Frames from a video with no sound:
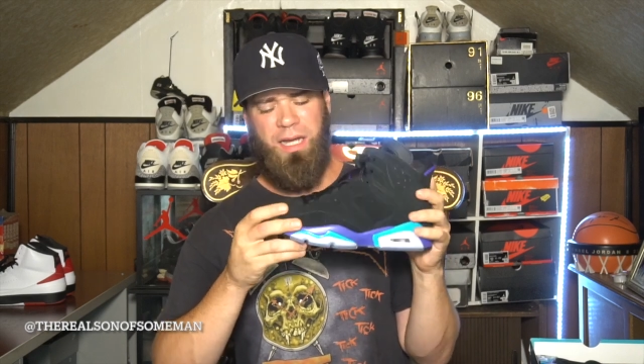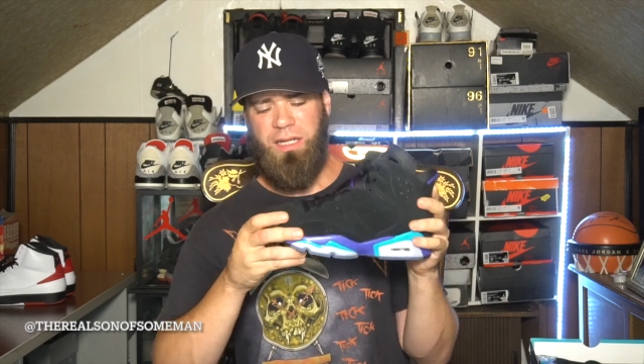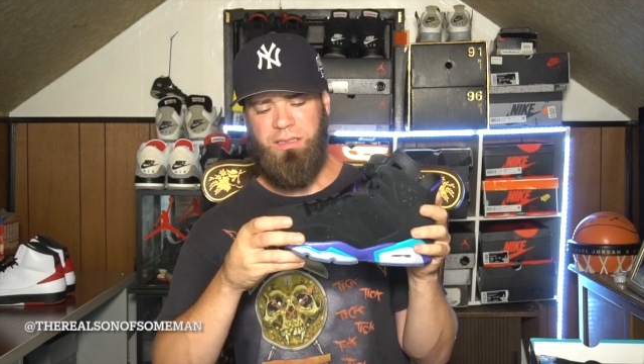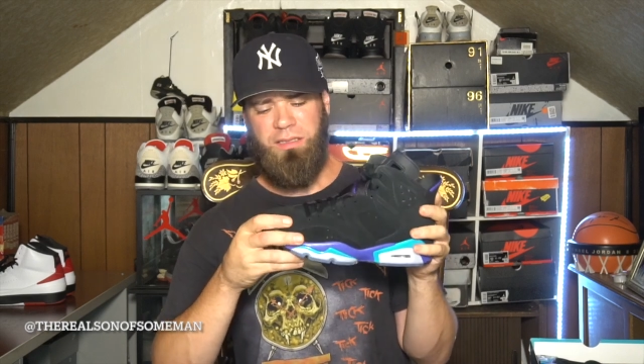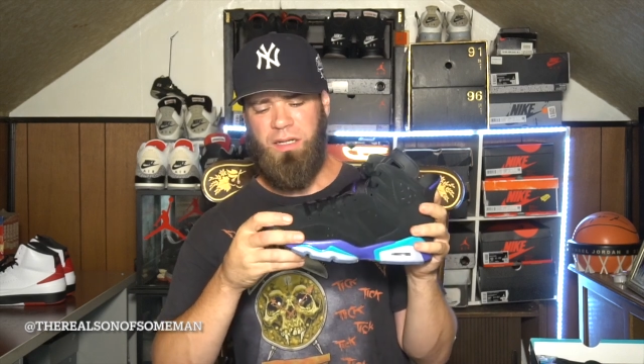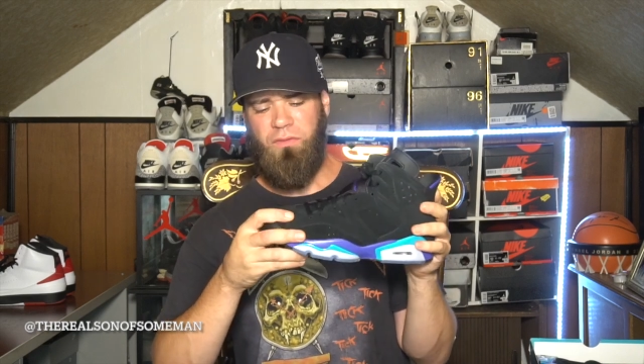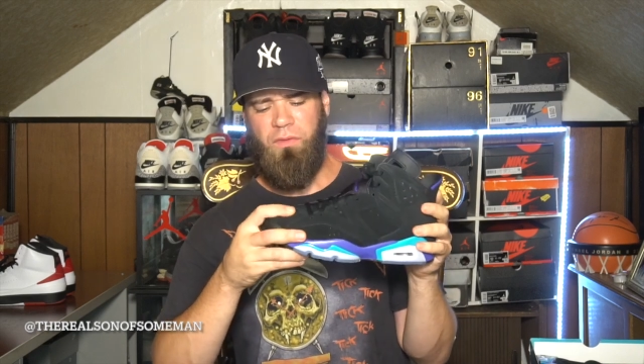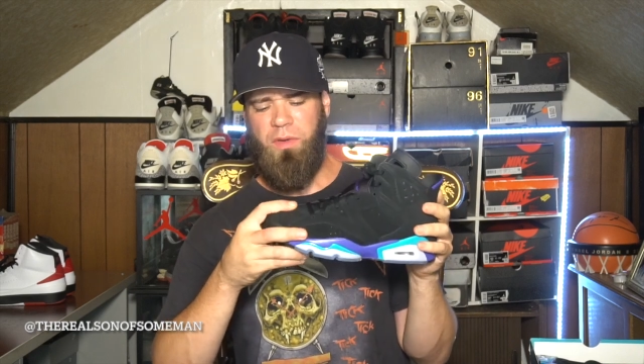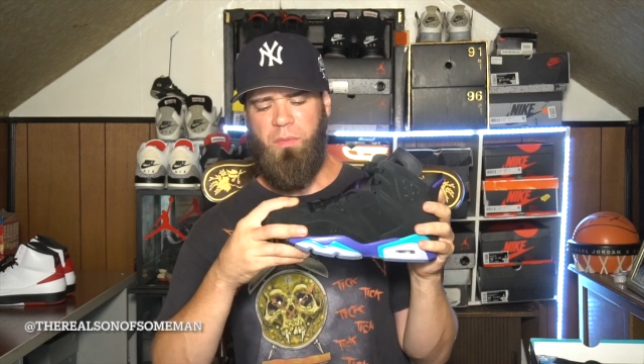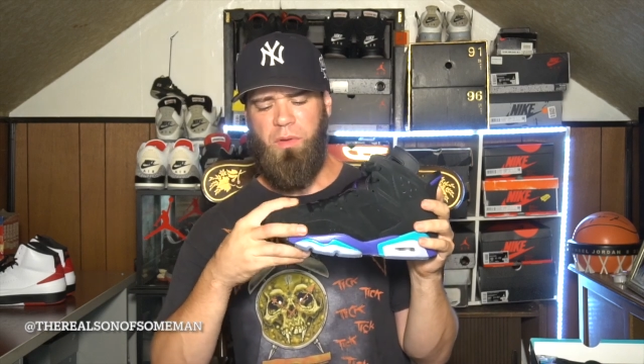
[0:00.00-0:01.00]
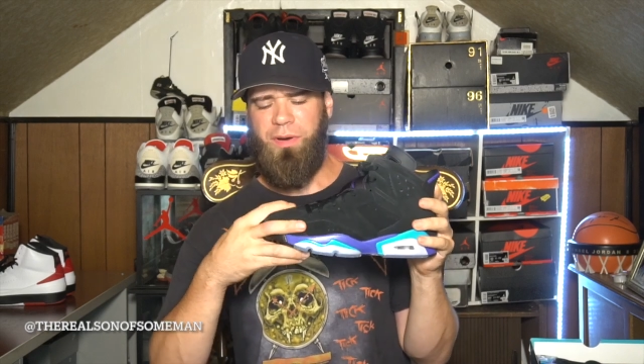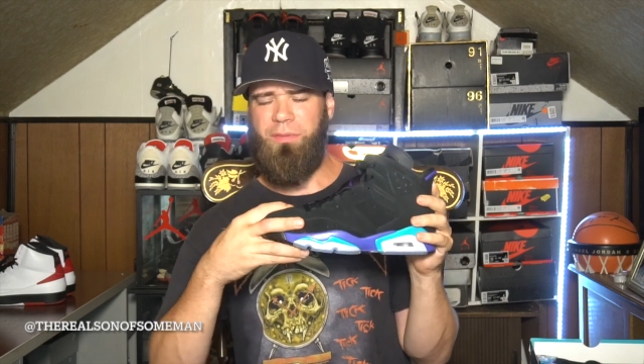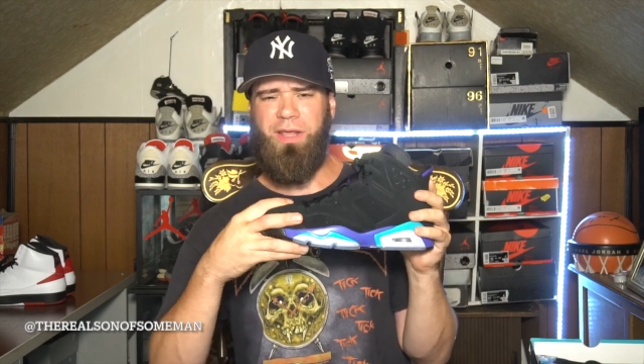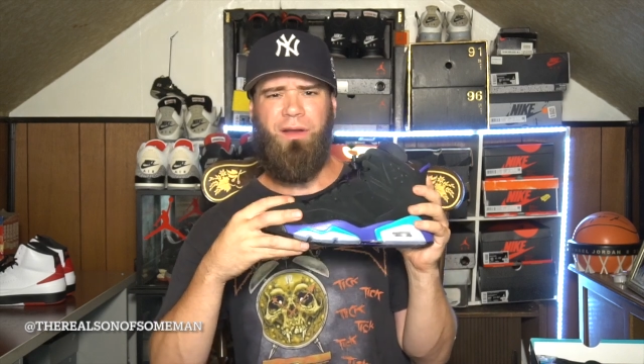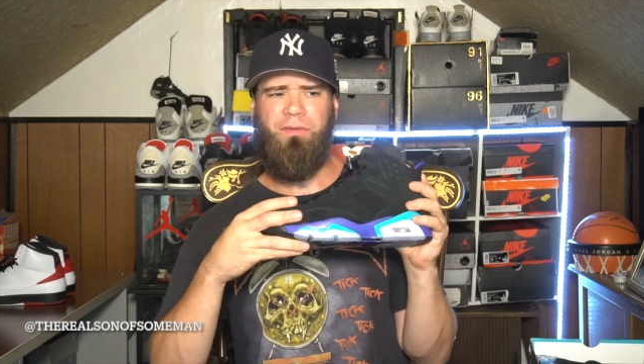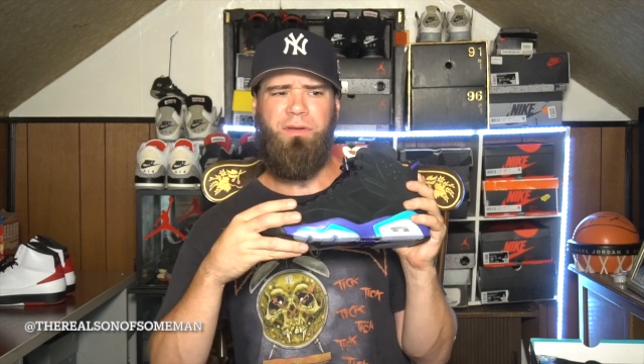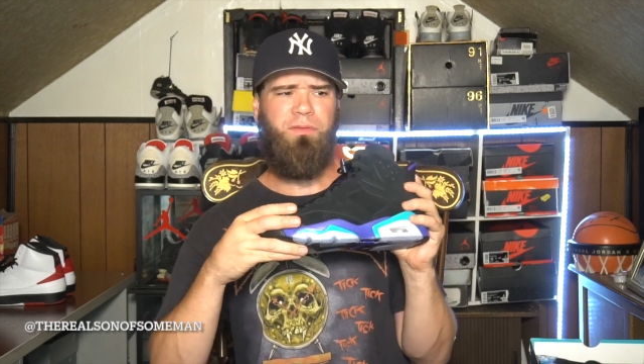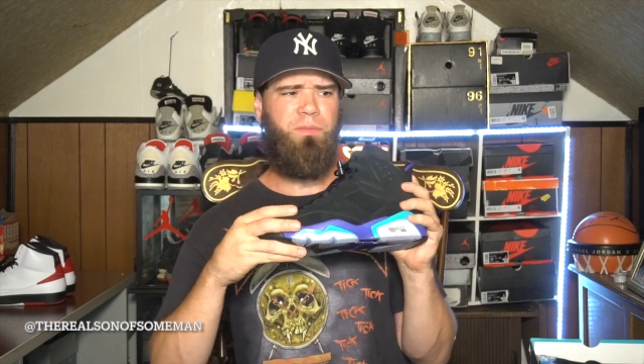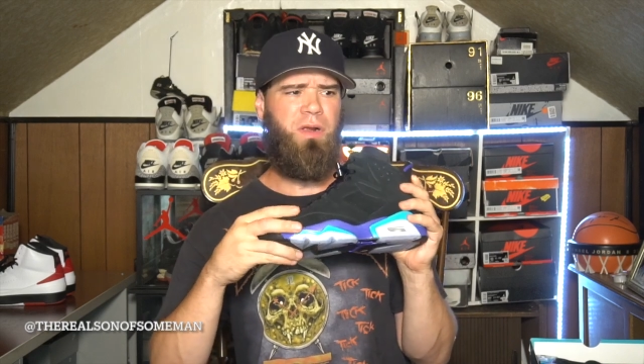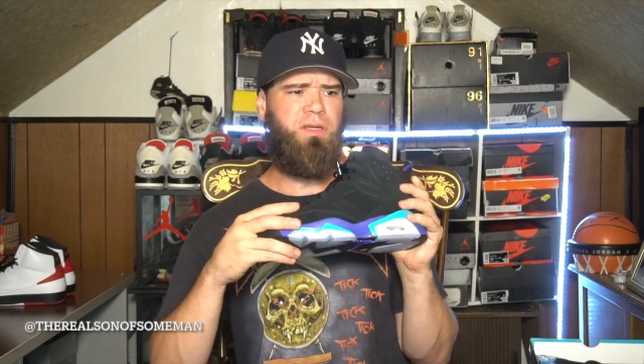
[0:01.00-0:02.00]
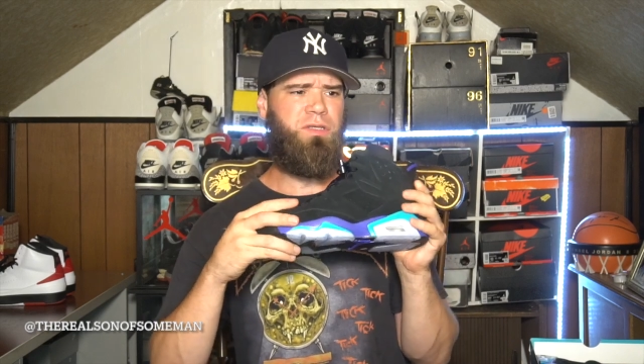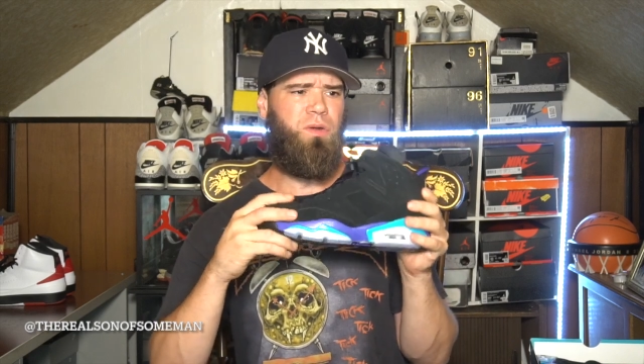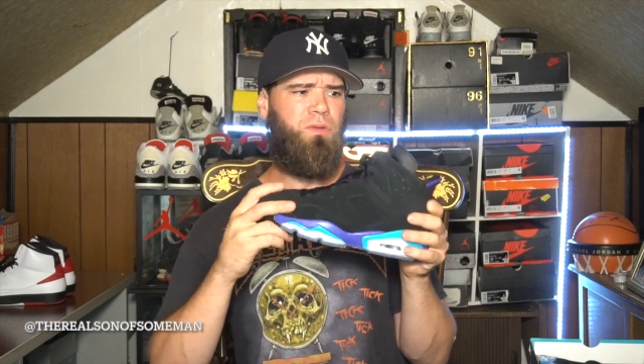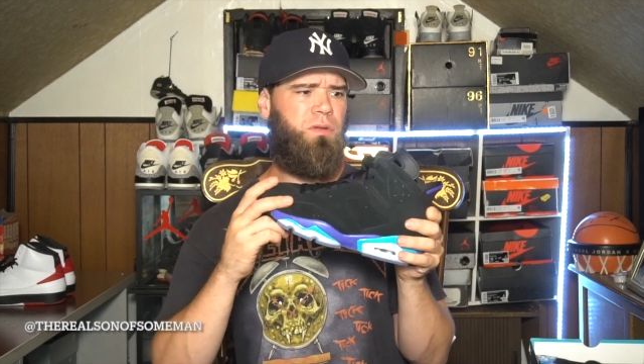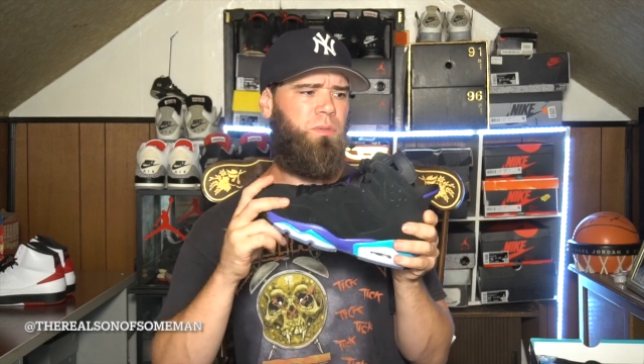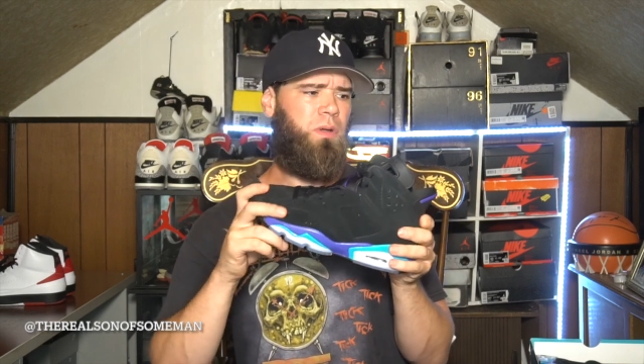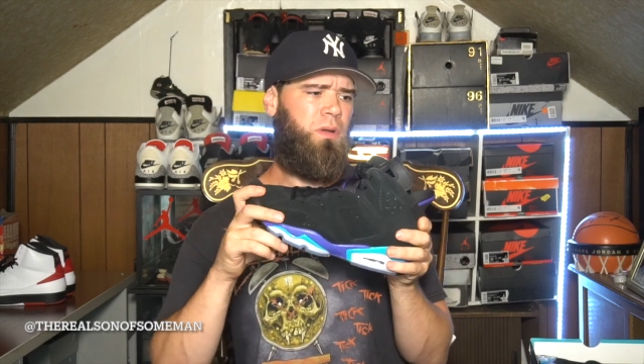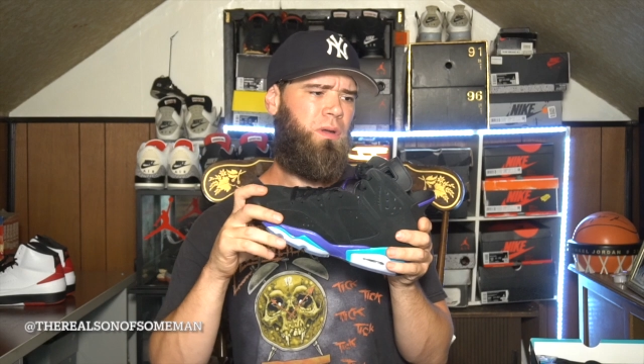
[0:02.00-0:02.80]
don't remember. I probably got rid of them, probably sold them.